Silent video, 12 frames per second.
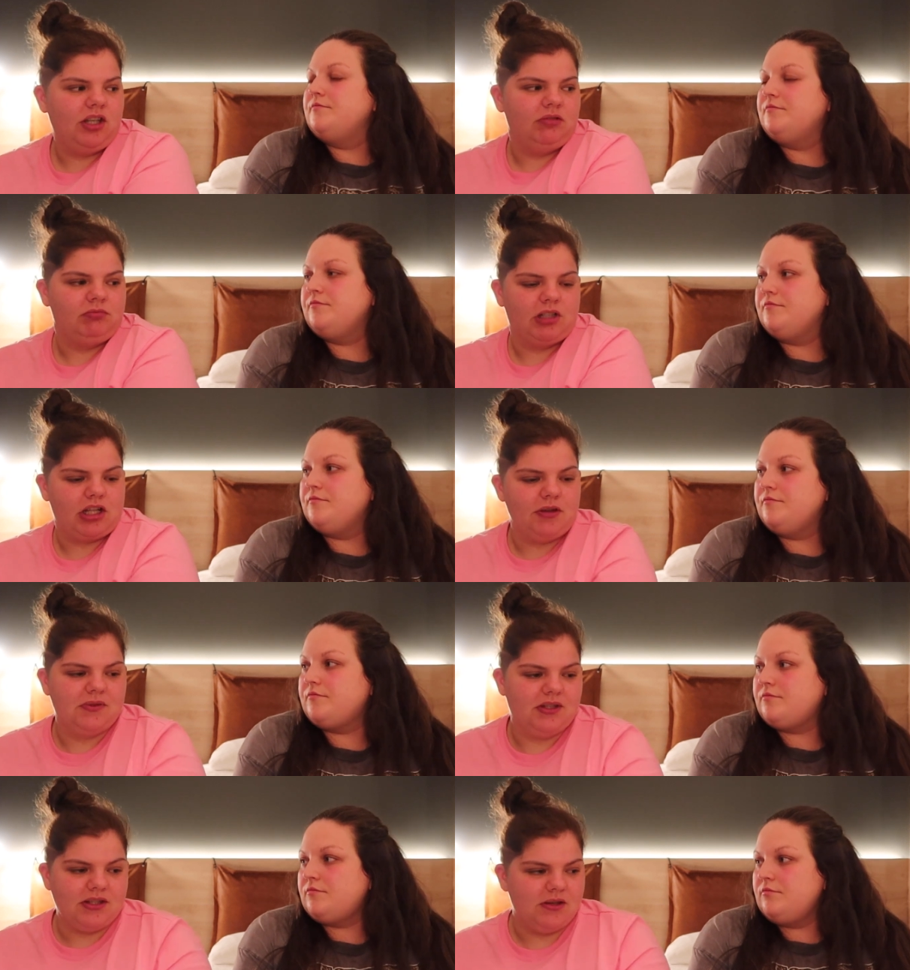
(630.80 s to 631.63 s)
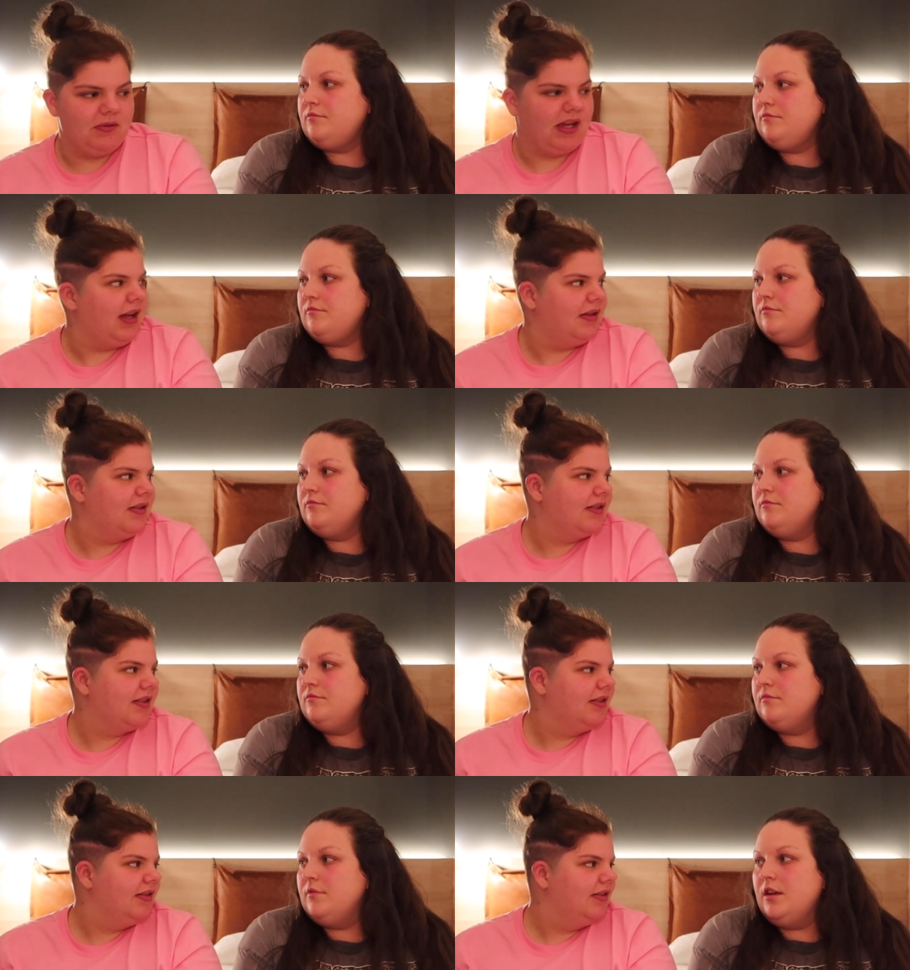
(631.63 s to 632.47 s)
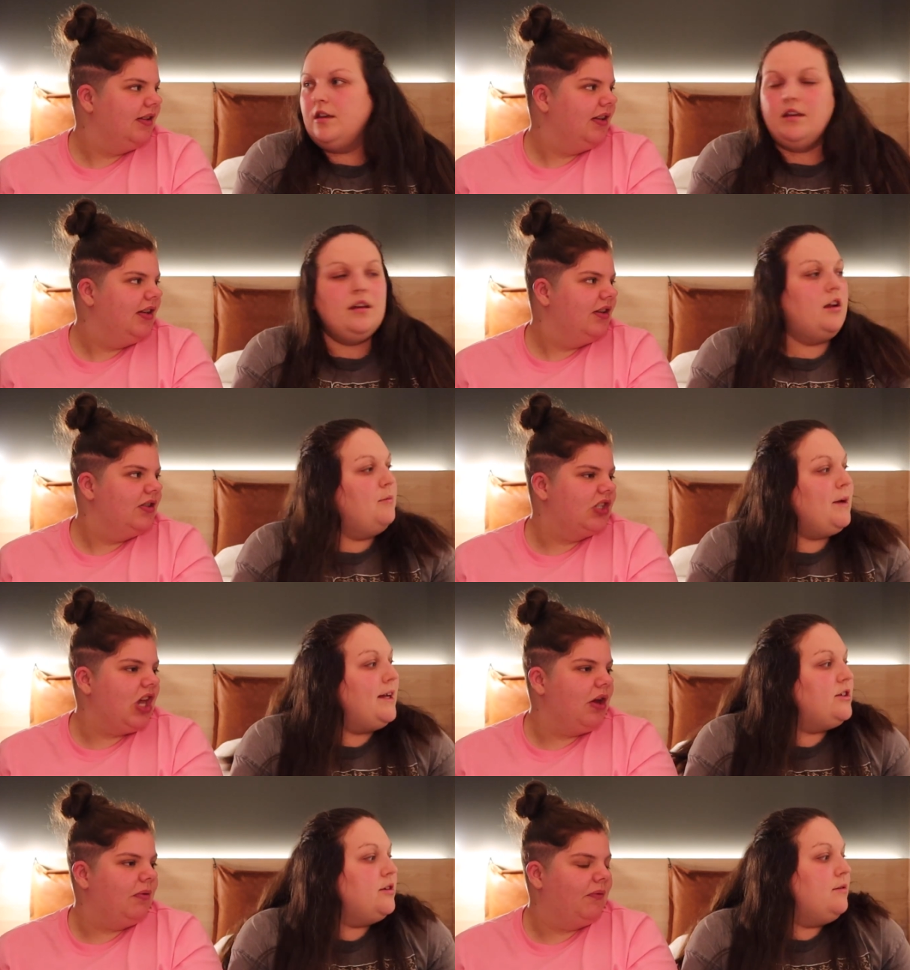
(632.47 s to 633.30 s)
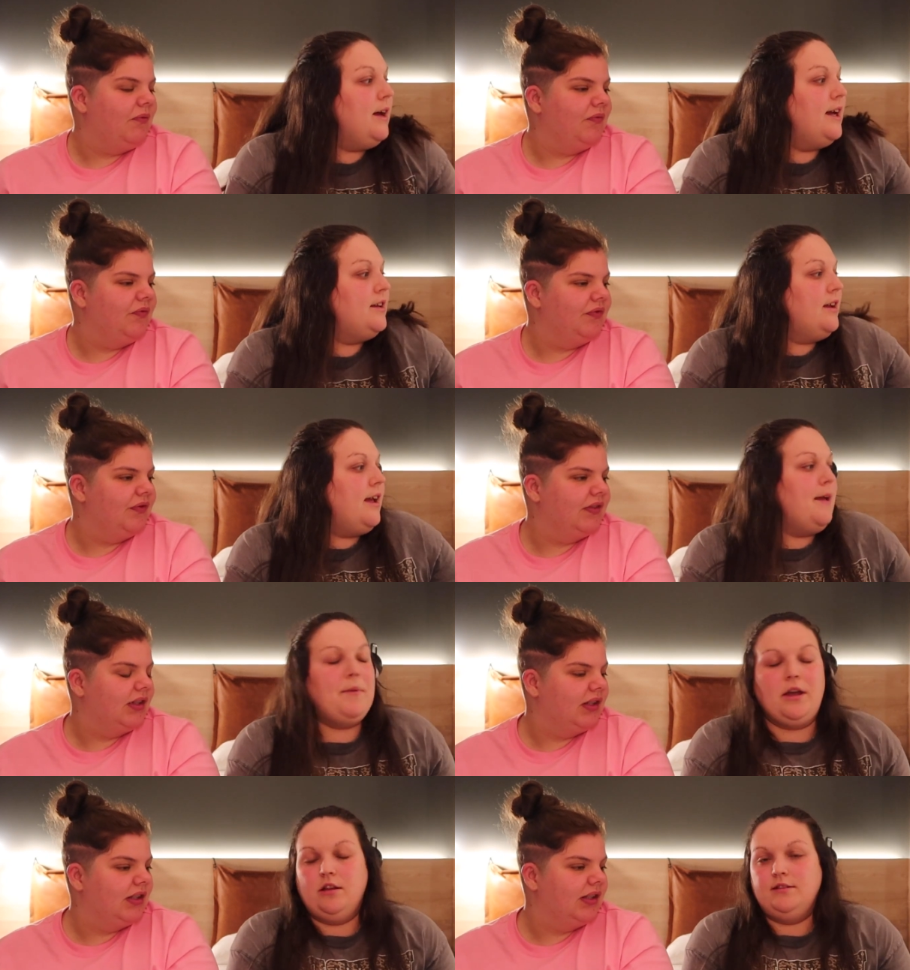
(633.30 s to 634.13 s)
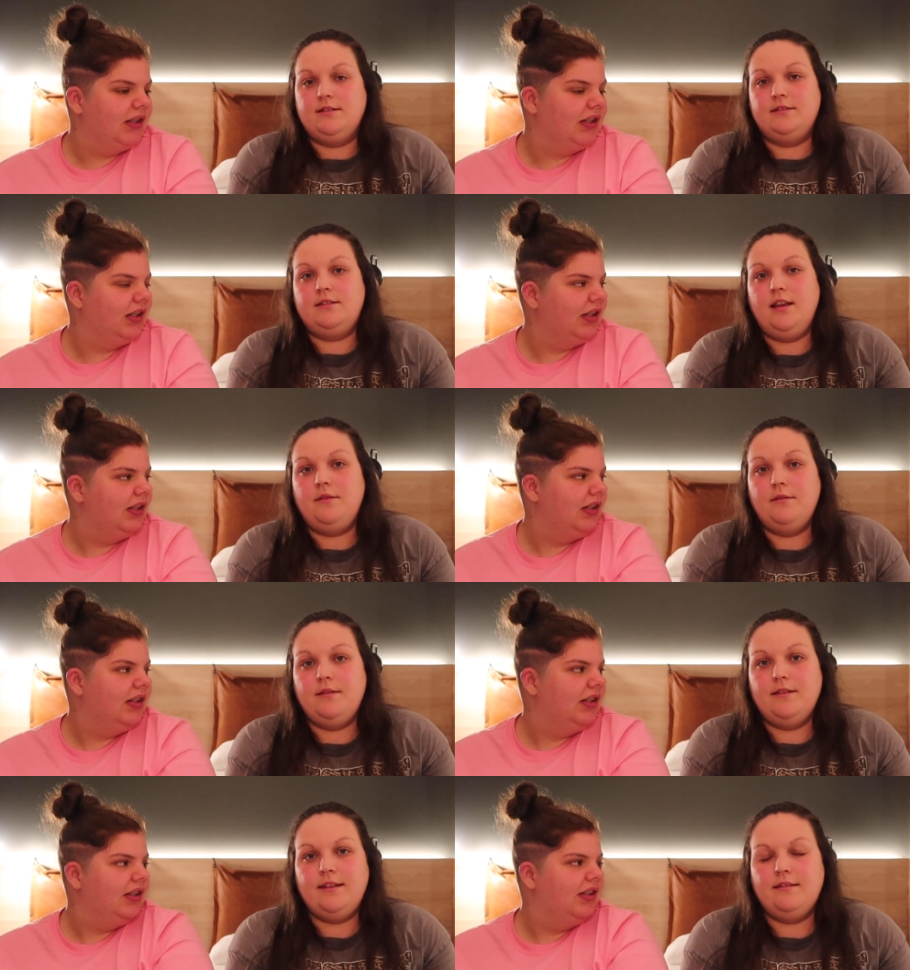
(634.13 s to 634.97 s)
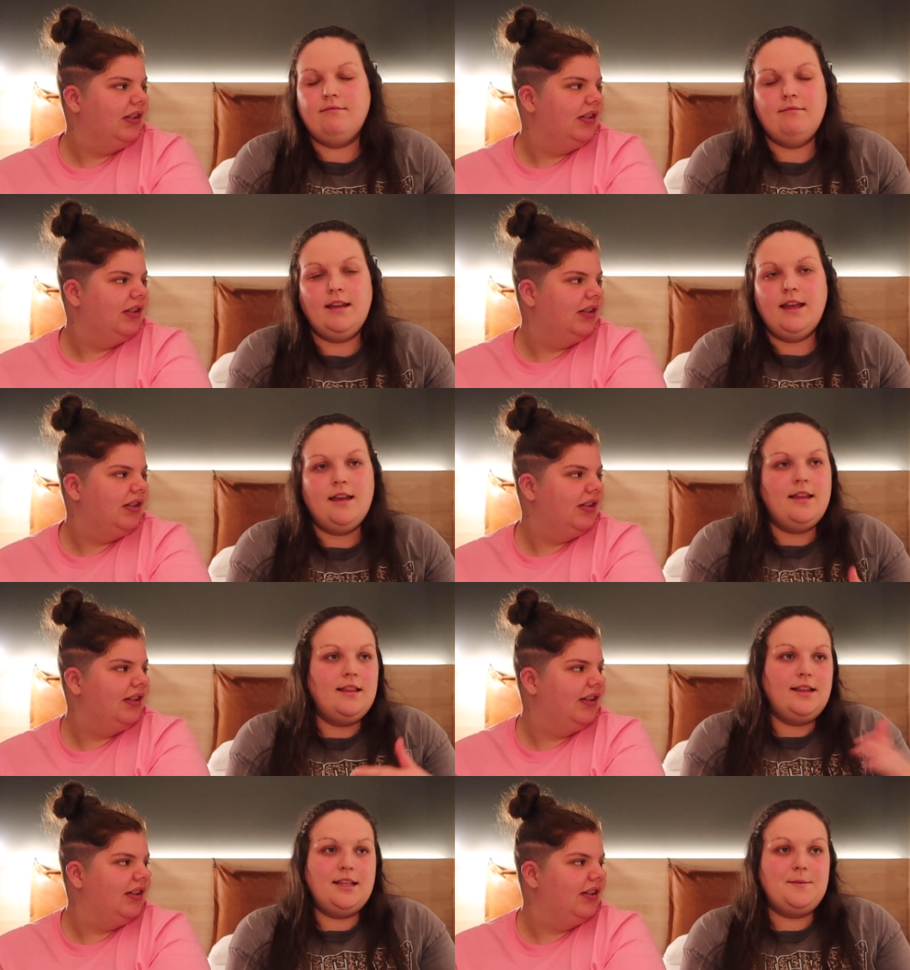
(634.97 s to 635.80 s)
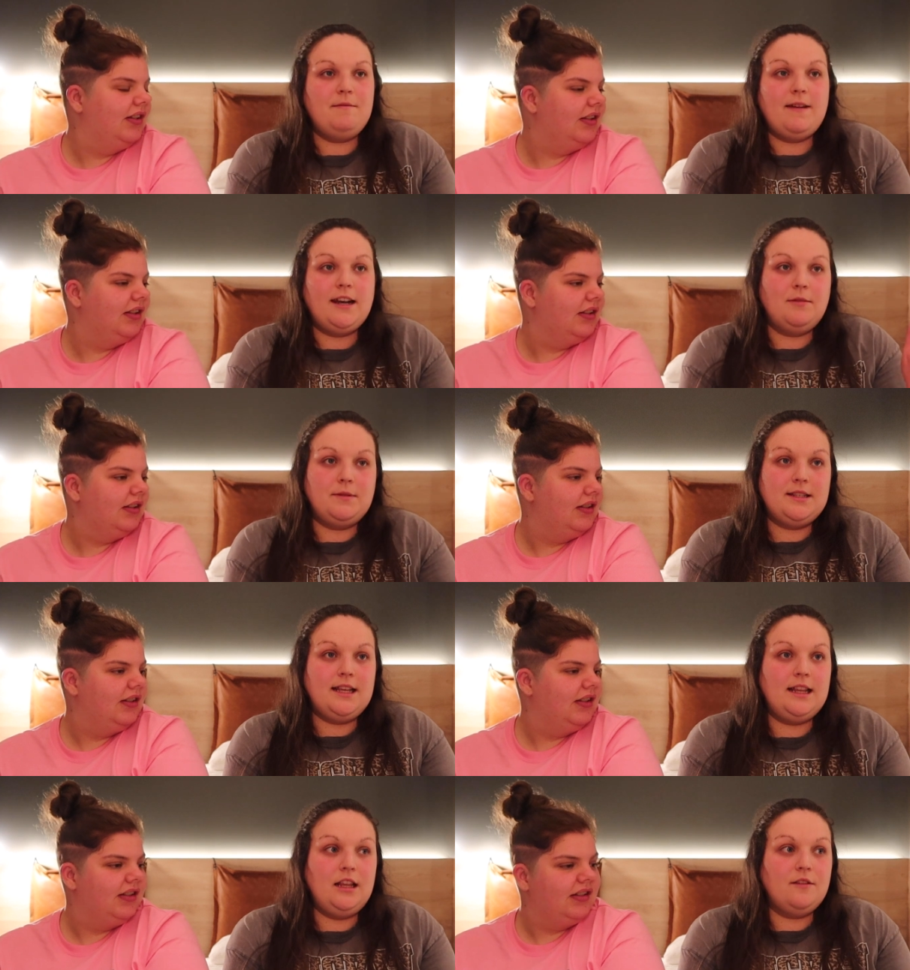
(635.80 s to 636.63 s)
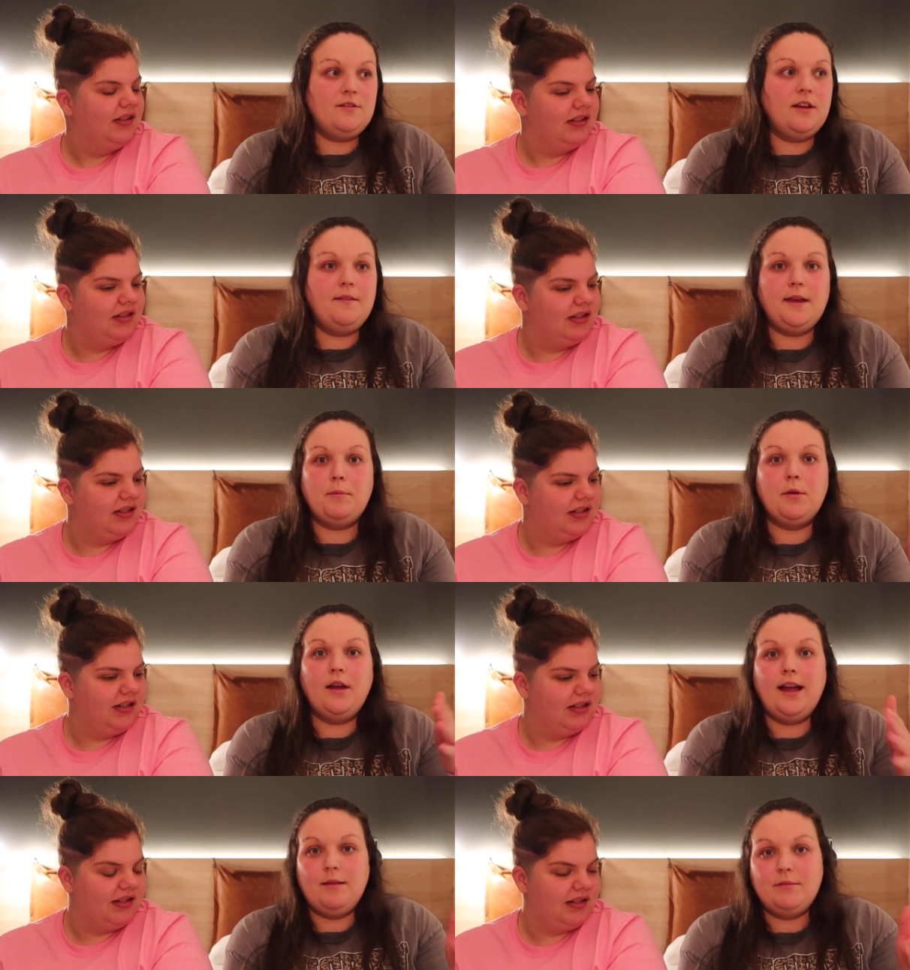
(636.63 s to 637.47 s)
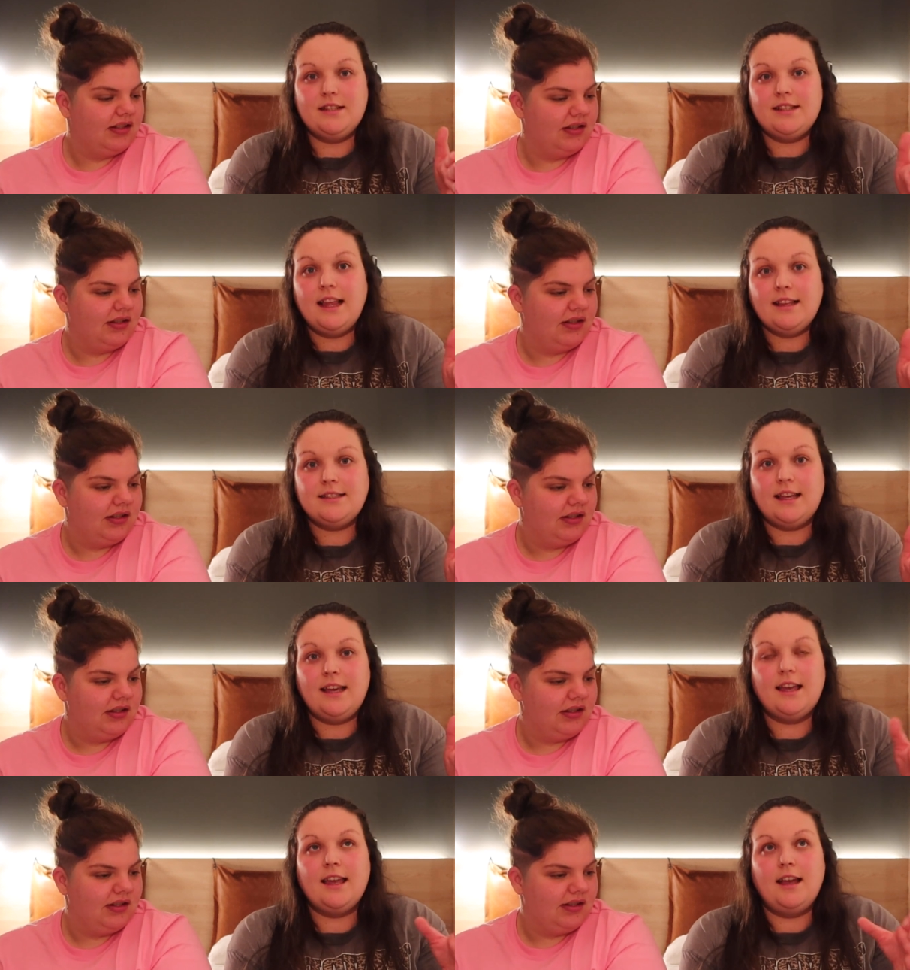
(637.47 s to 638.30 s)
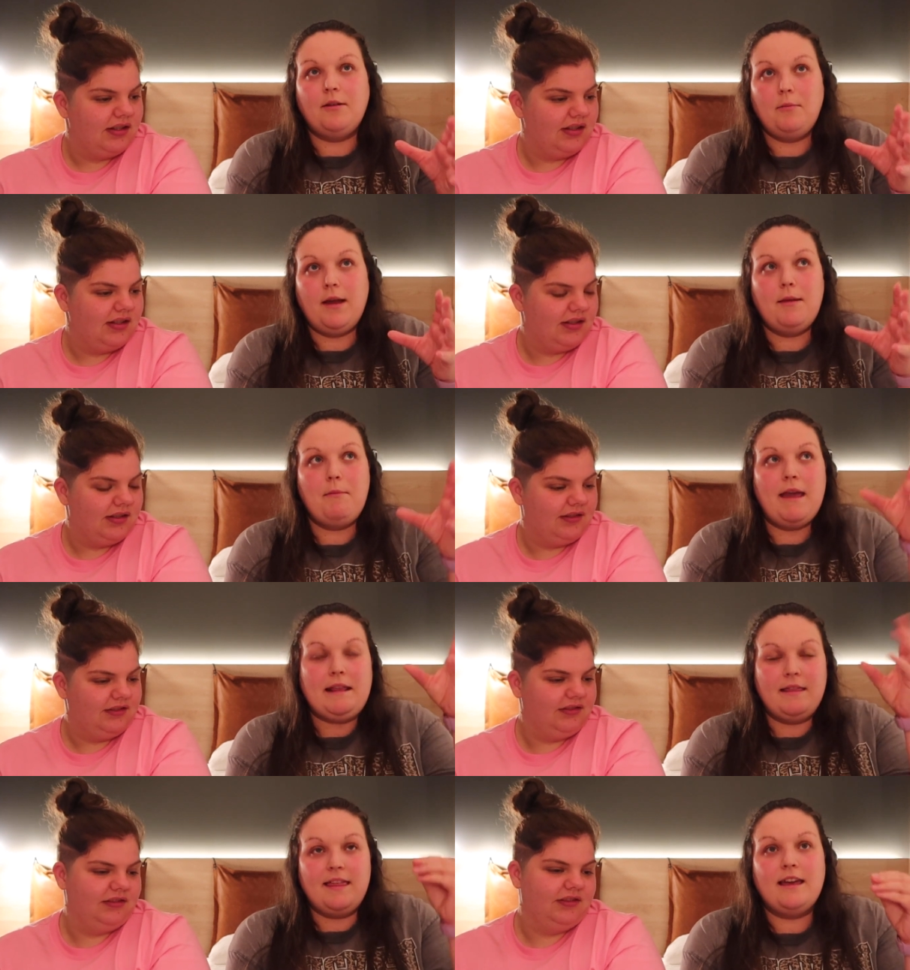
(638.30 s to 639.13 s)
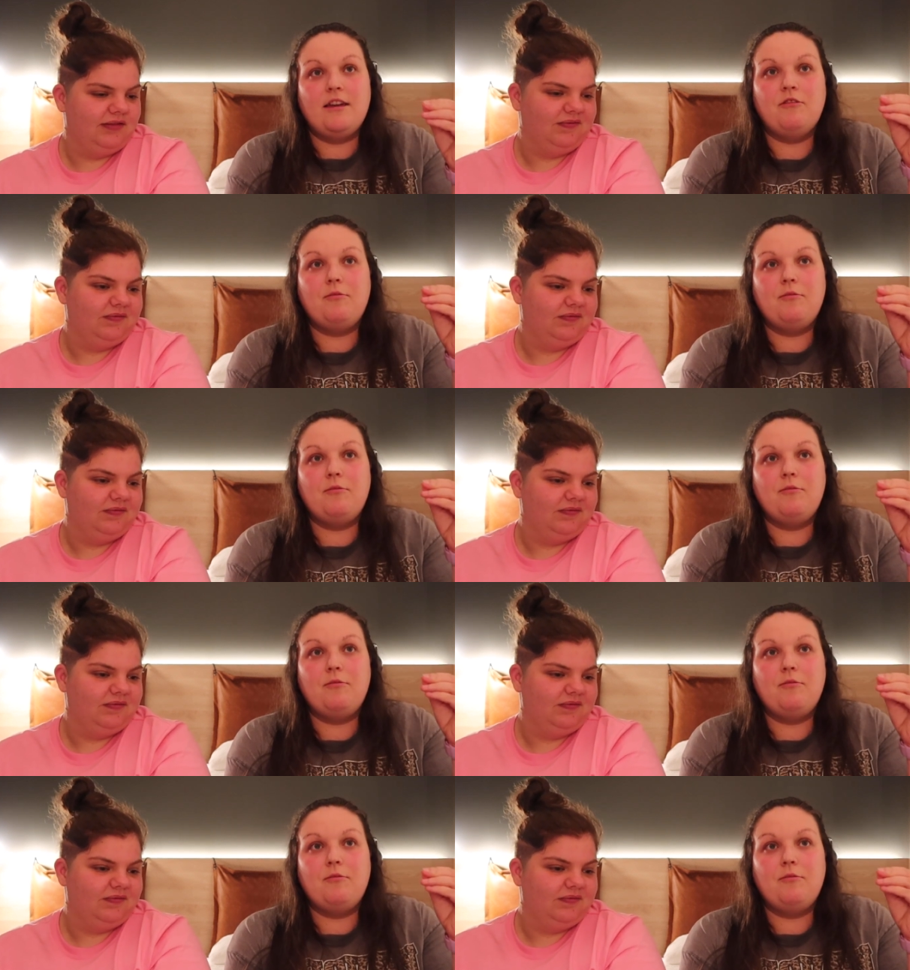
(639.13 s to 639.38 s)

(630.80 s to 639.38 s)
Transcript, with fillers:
Speaker 1: and close the suitcase. I but so, I don't.
Speaker 2: I because so this is a bit random and slightly off topic, but I'm dyslexic, and my main thing